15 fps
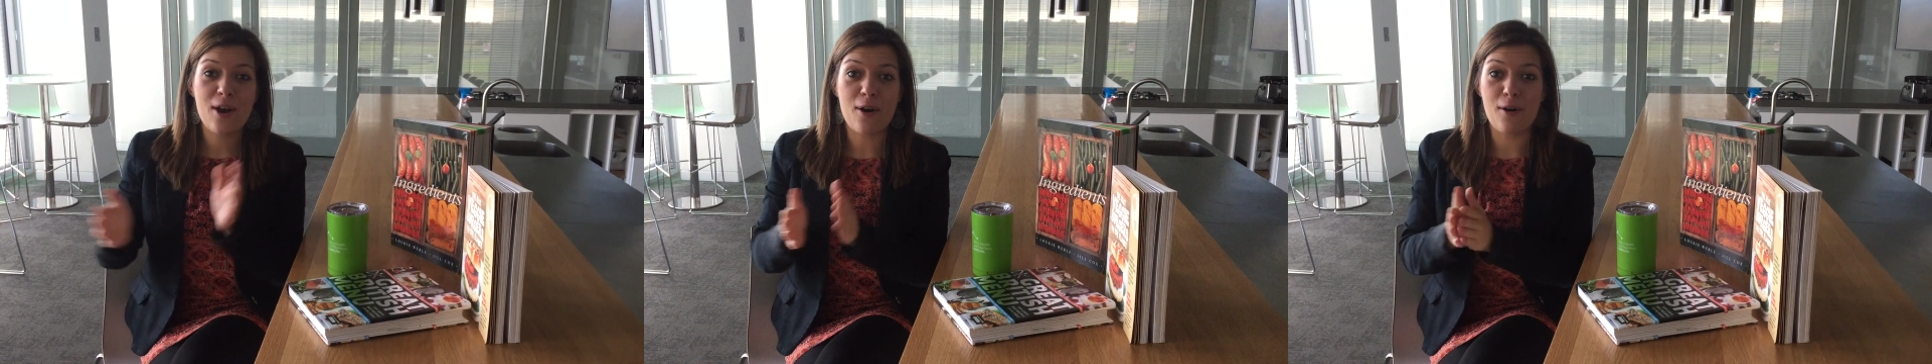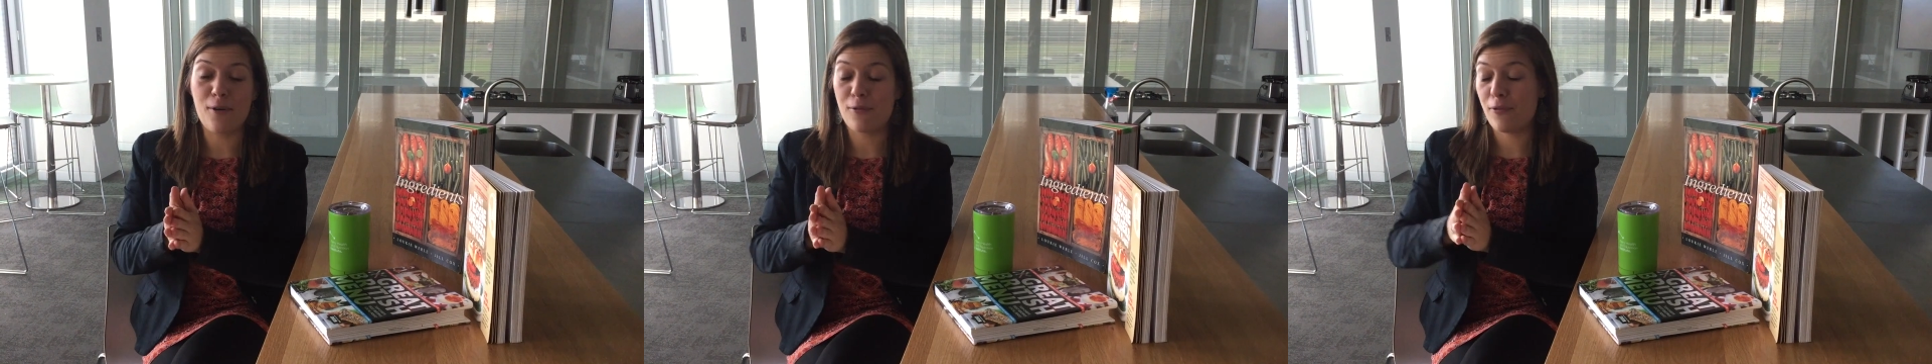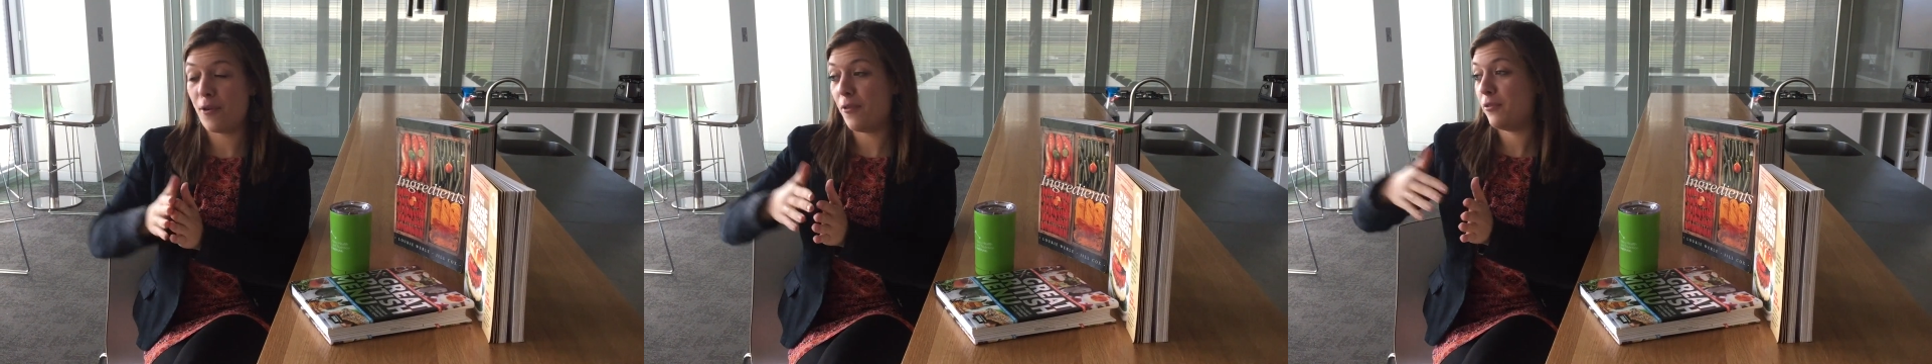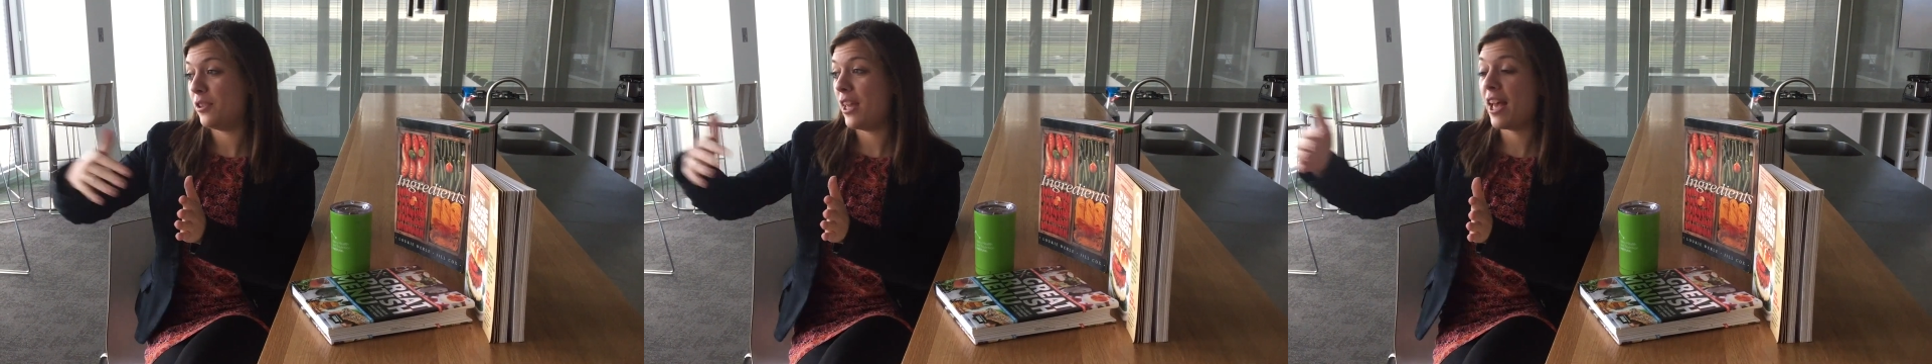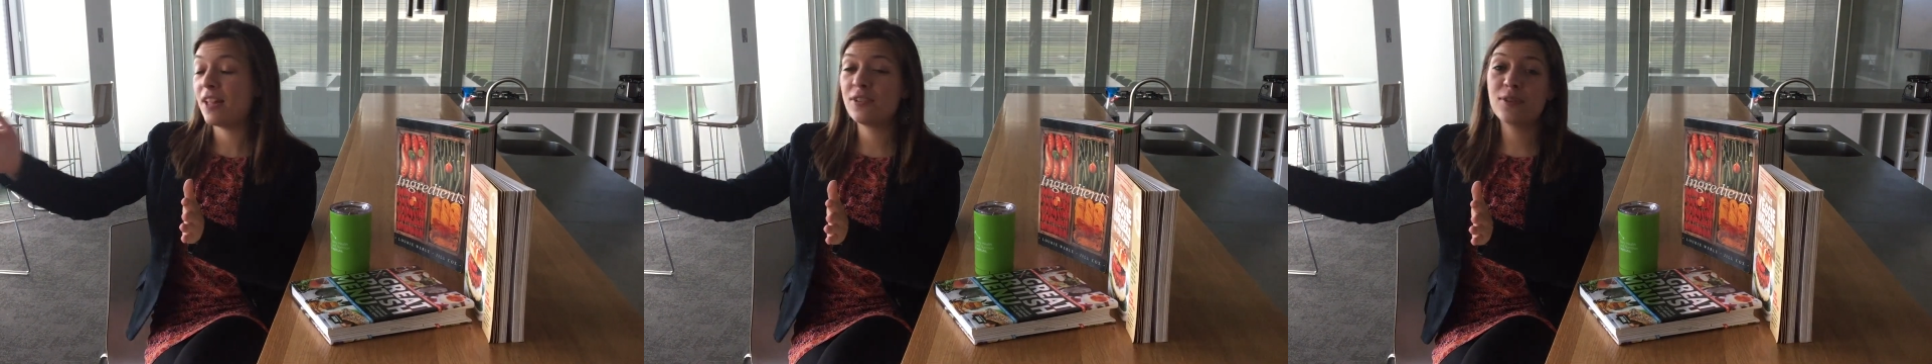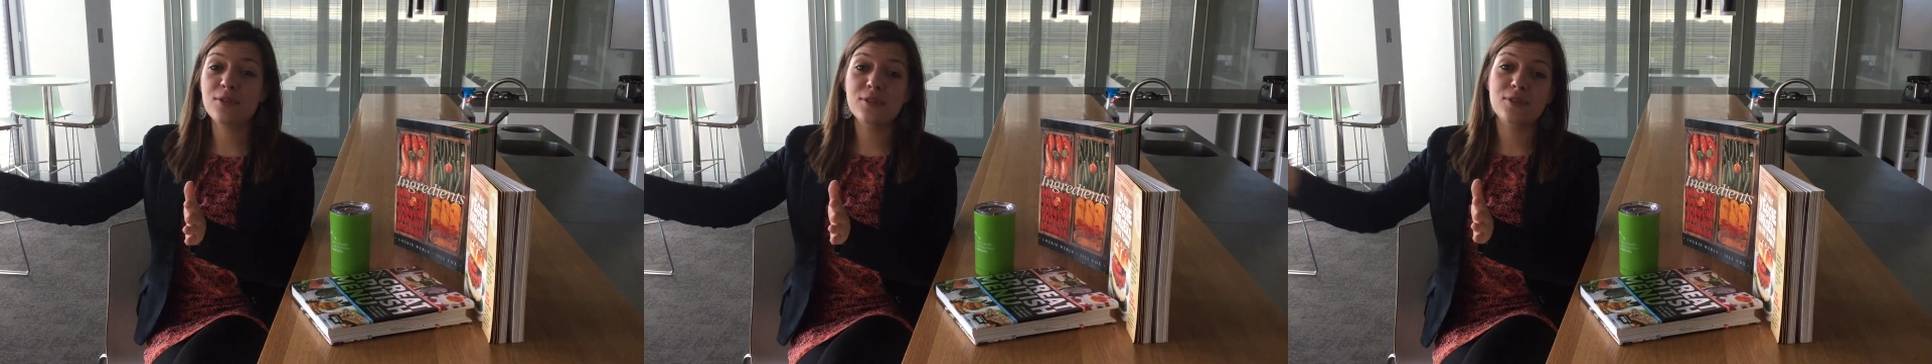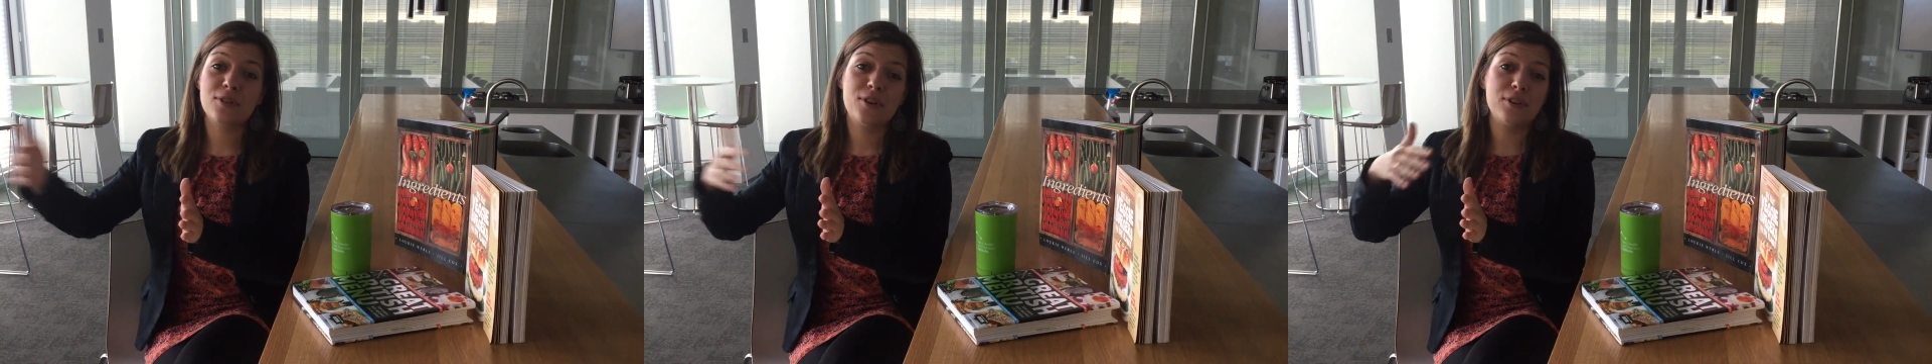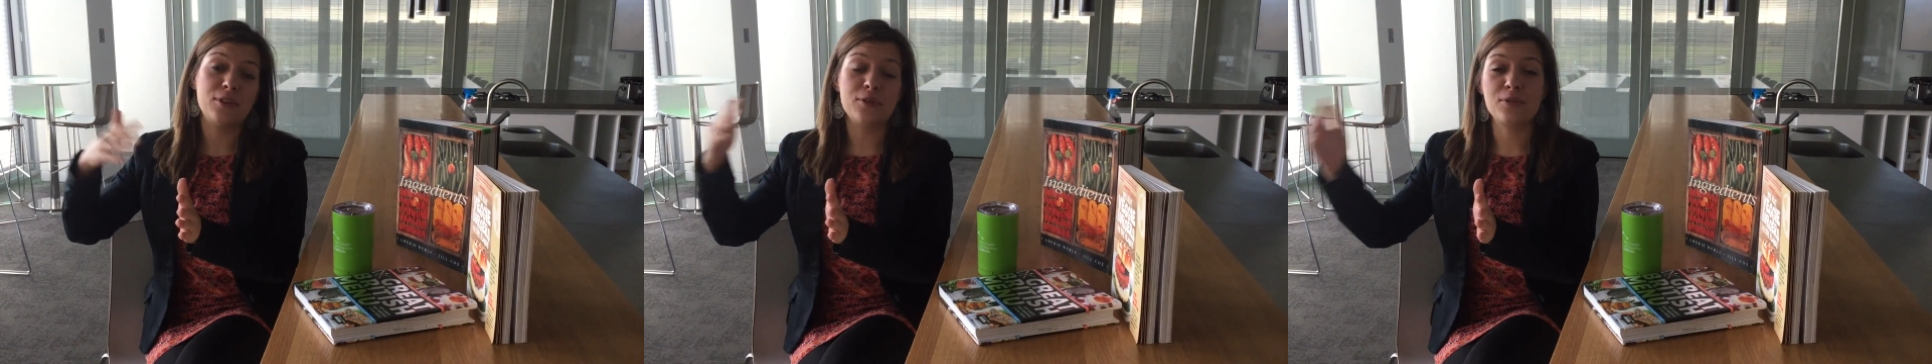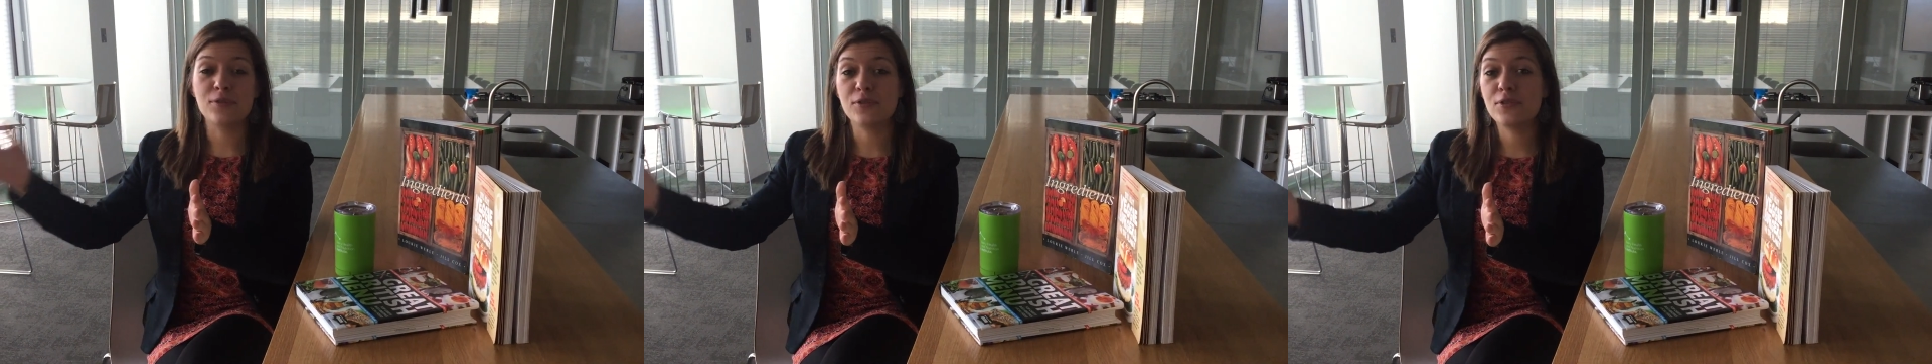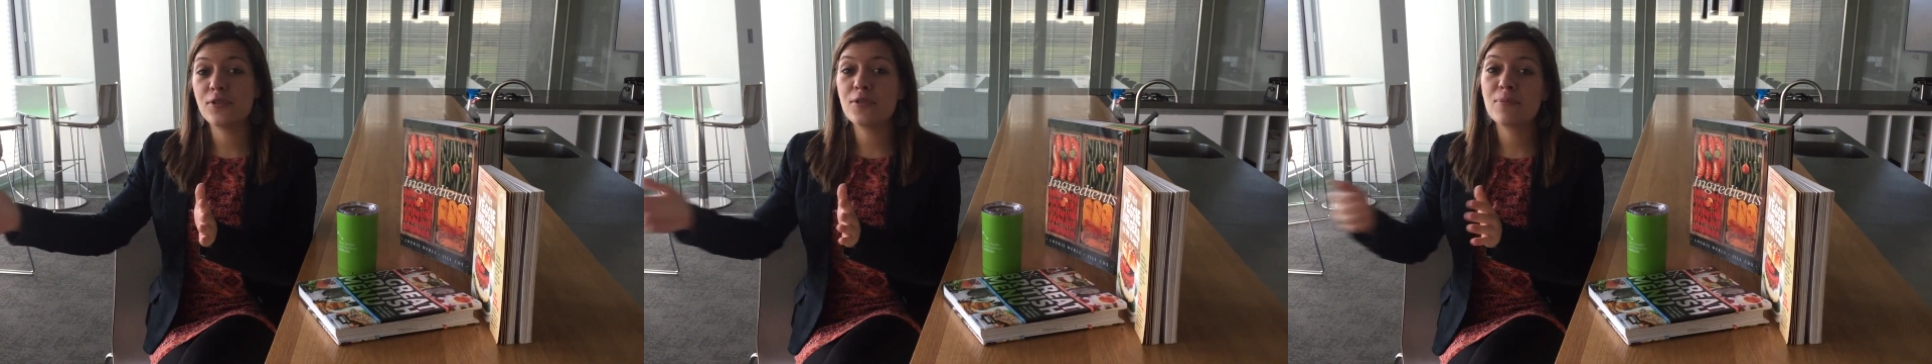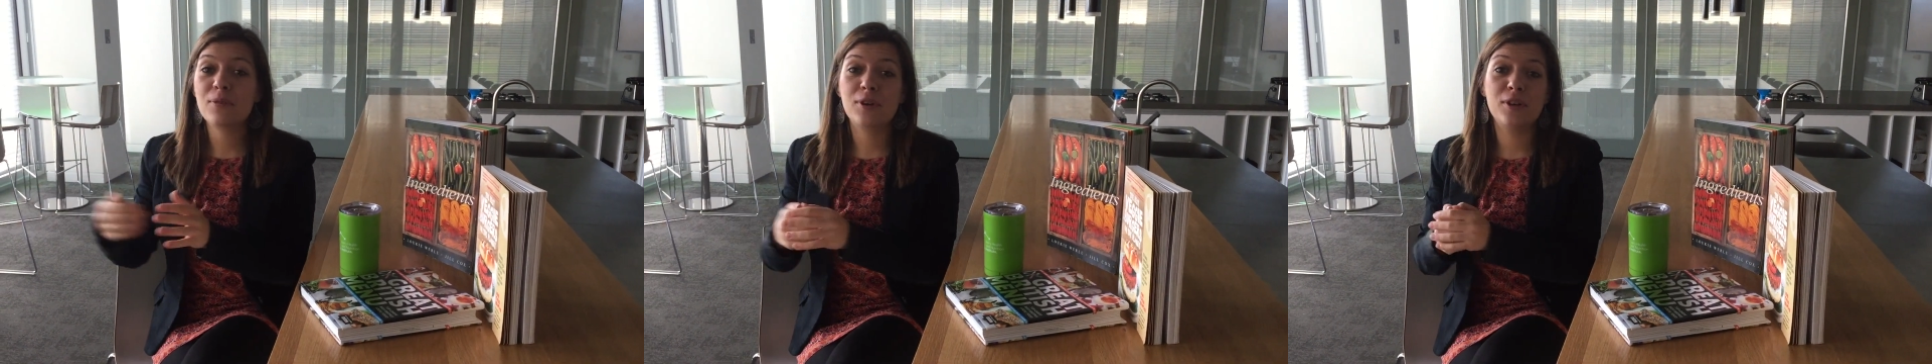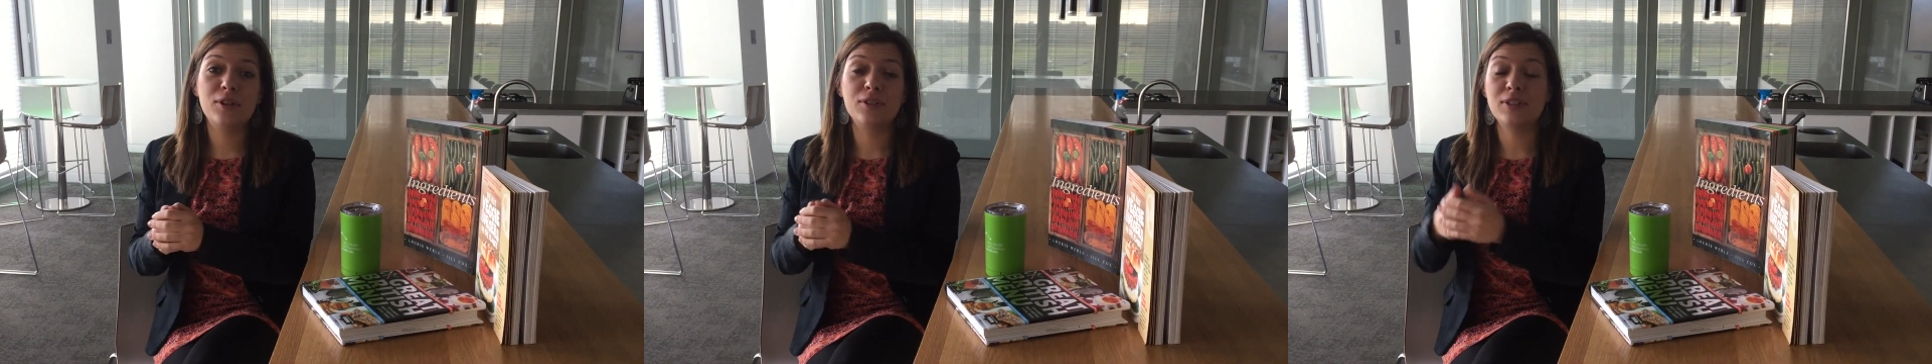of the end user, the consumer,